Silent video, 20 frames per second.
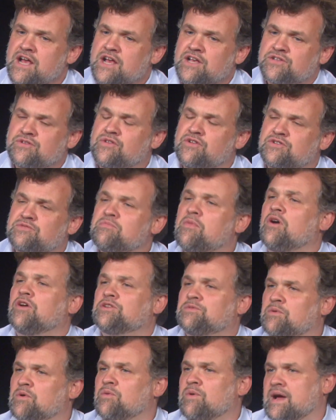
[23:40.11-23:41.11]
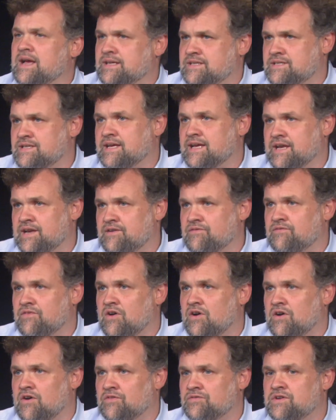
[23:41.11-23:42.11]
So there's multiple ways to get
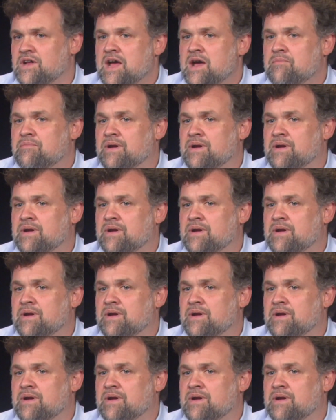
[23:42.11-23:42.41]
involved,